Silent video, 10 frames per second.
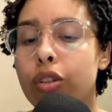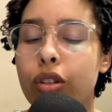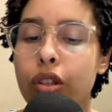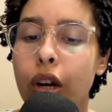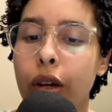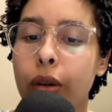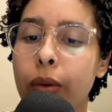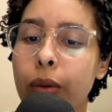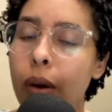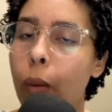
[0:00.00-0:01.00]

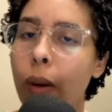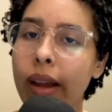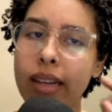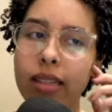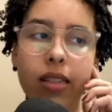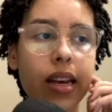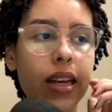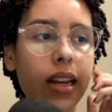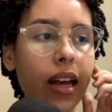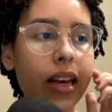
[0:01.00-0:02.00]
So when I say
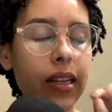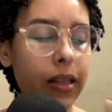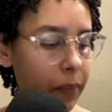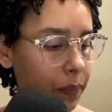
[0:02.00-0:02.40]
like,